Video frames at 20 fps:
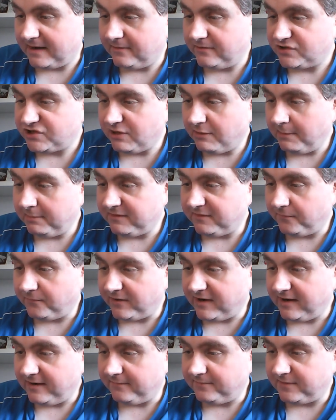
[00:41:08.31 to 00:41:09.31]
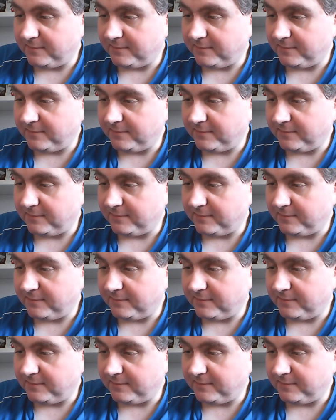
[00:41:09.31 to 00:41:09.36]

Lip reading: Show up to 3